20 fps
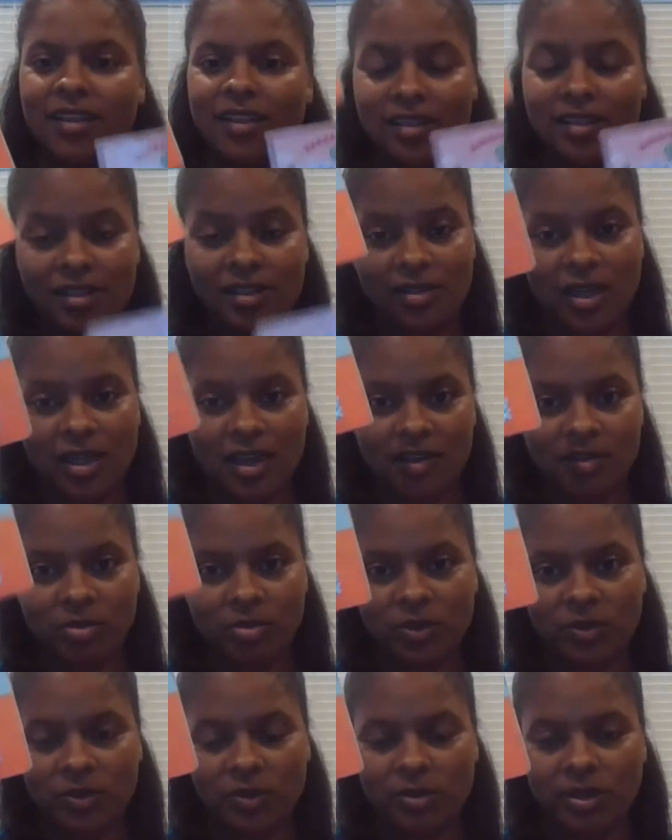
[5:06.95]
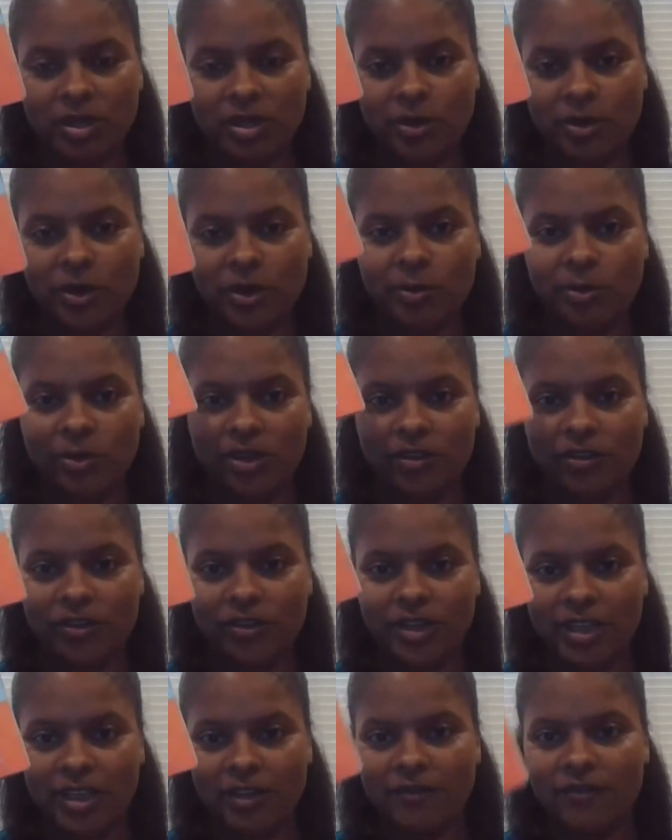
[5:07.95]
This kind of book would be appropriate
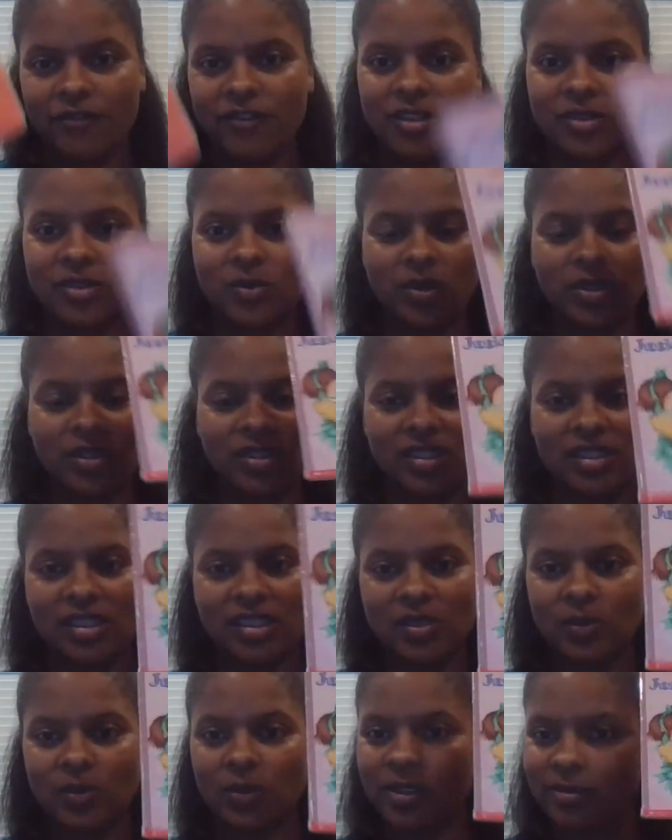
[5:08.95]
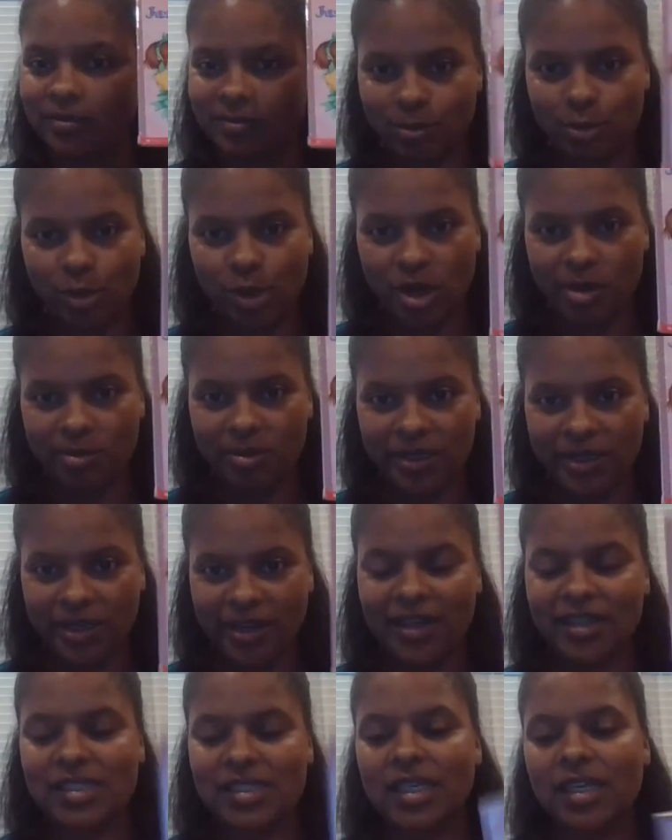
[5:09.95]
for an infant, whereas this one, probably
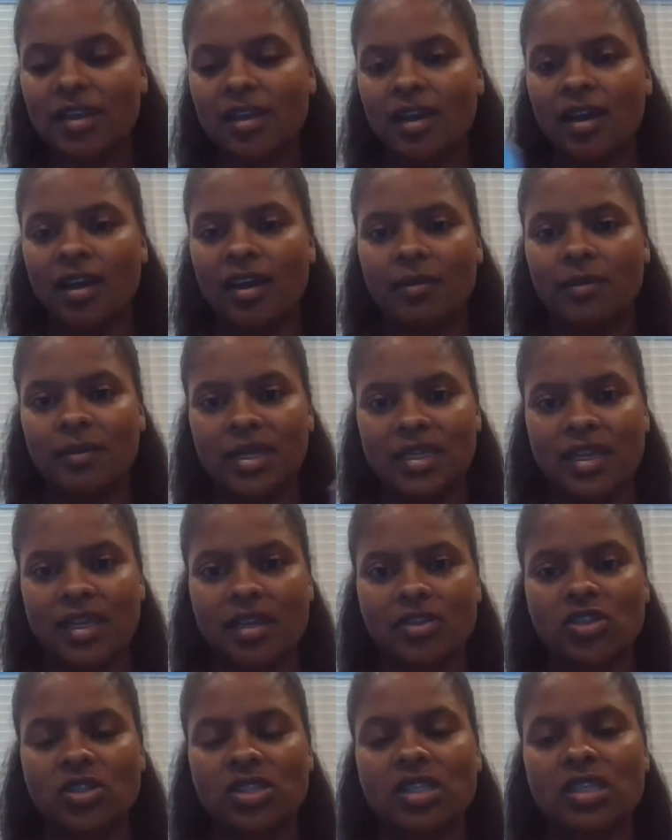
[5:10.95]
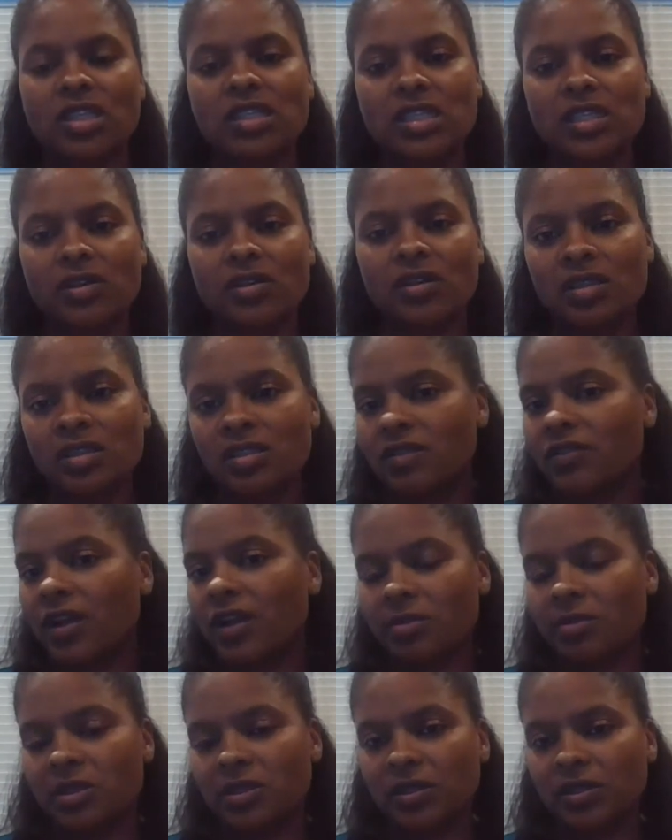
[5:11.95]
not. Again, just considering the
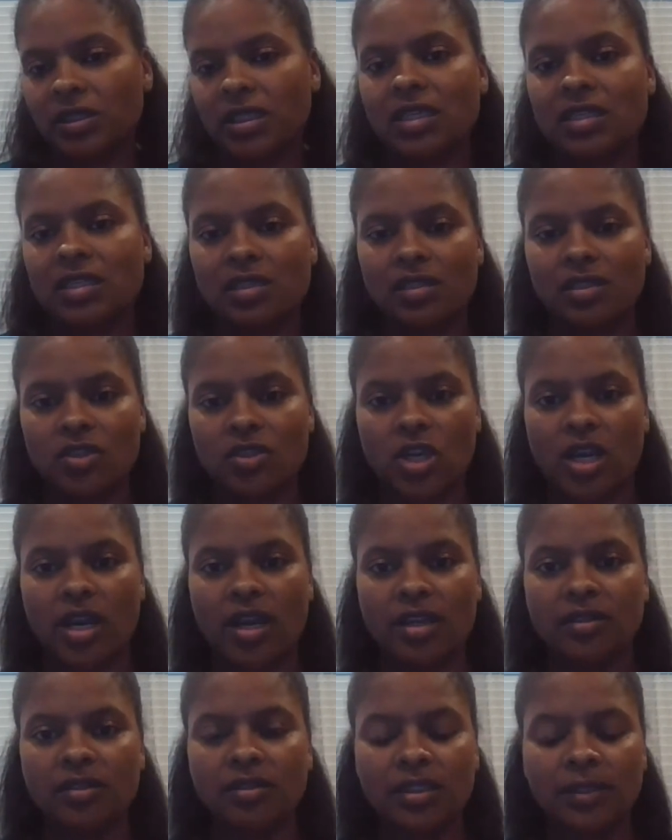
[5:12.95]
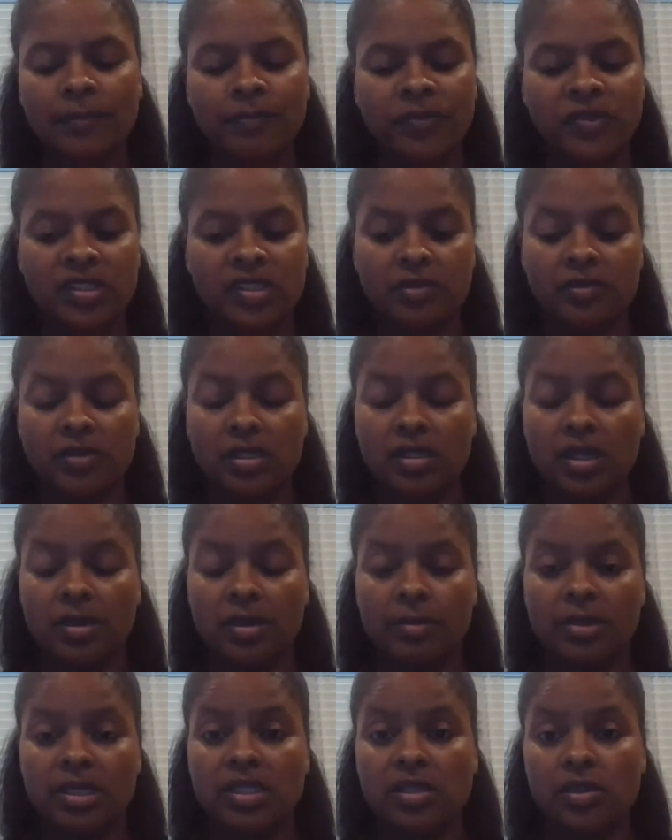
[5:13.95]
developmental needs of the child,
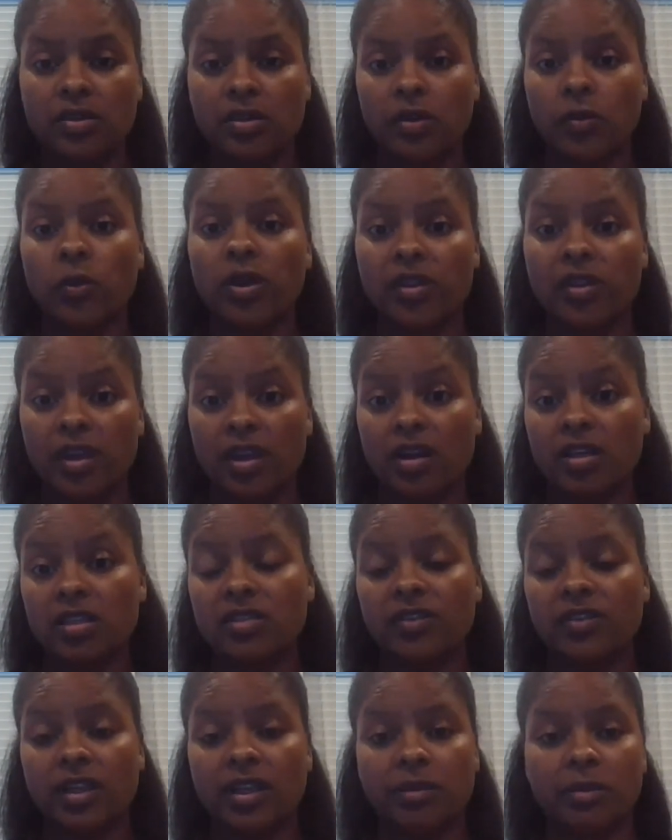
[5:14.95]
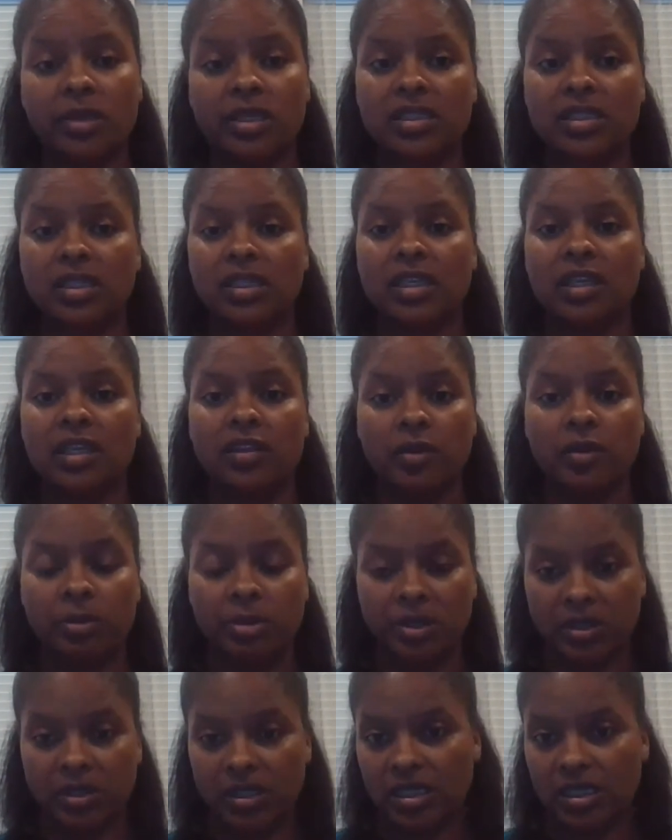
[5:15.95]
considering where they are developmentally and their
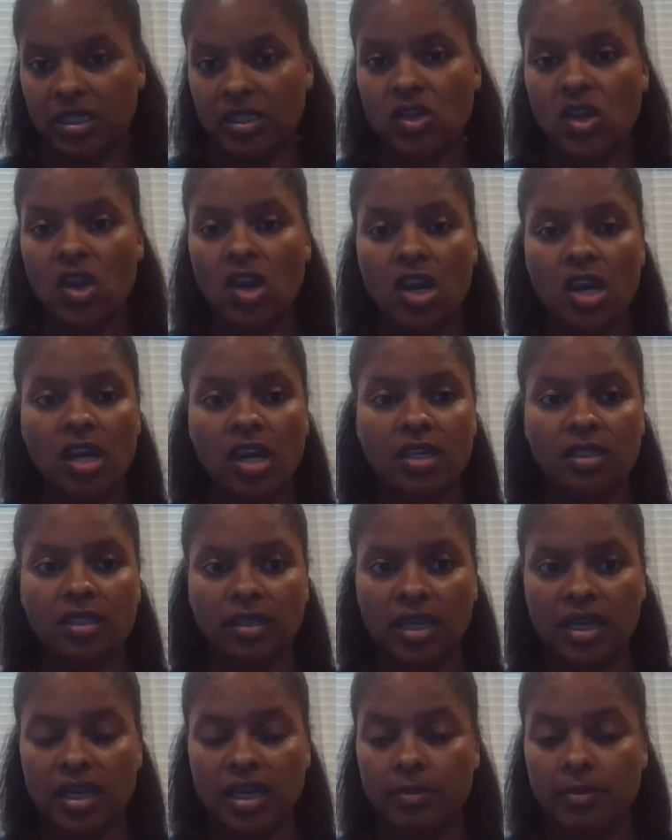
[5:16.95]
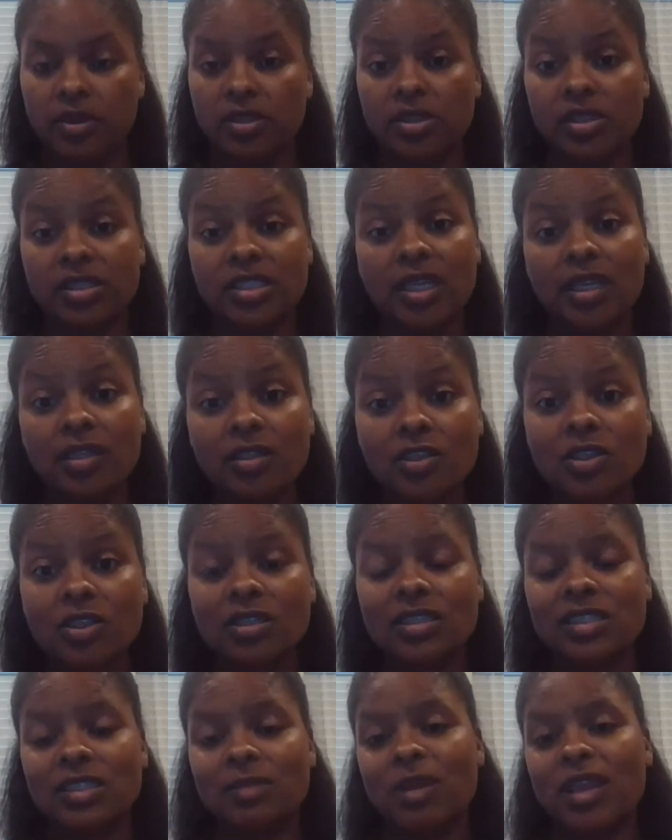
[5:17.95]
ability to talk, their
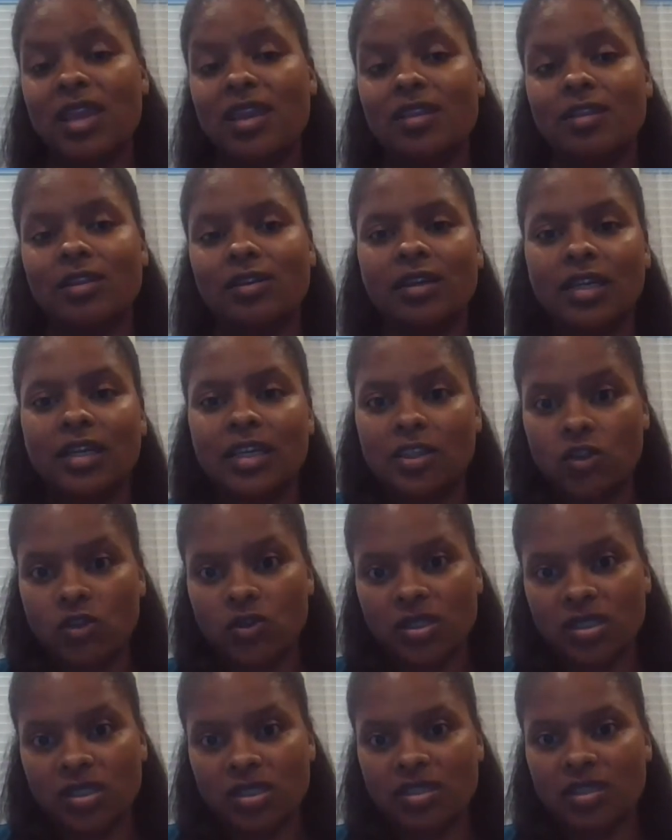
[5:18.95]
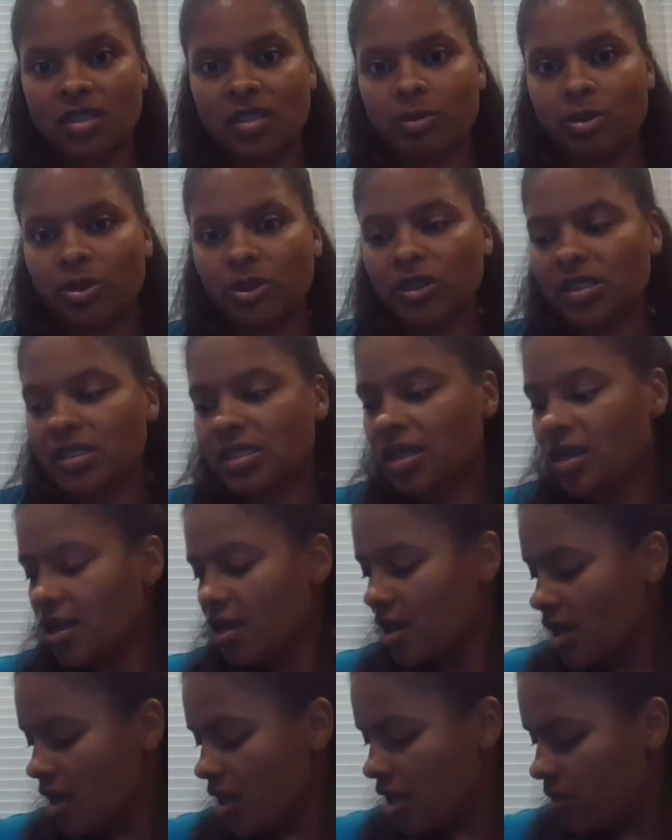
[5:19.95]
attention span, their interest in the books.
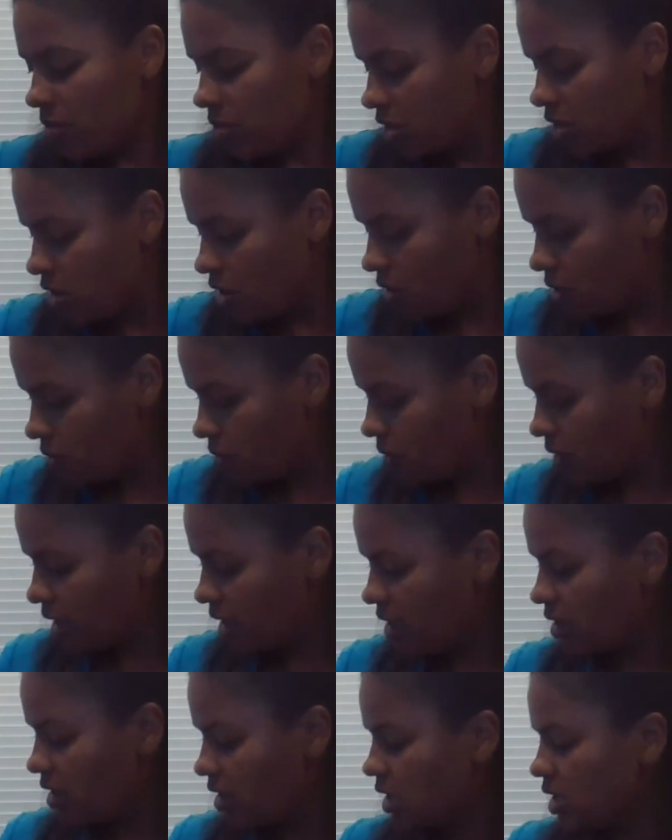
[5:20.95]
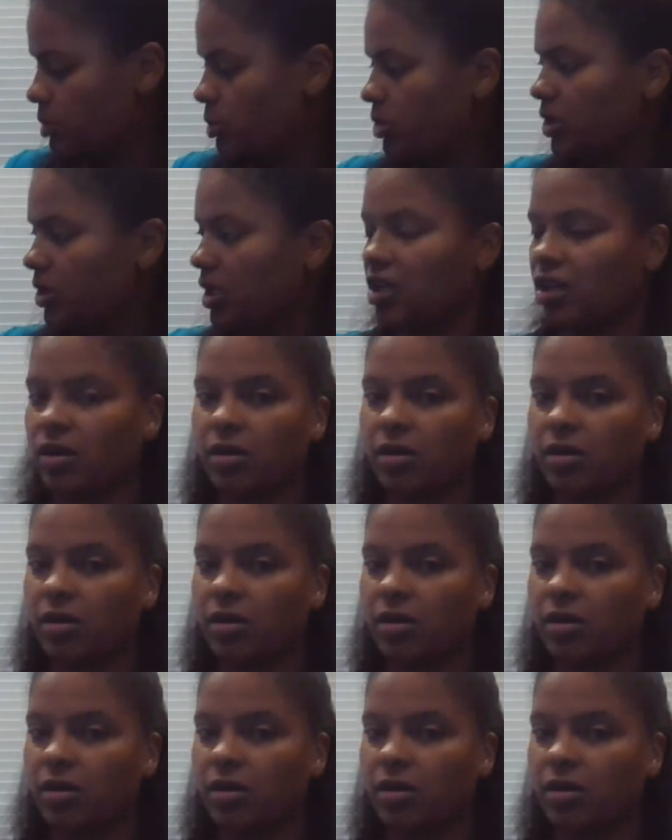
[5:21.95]
You know, this book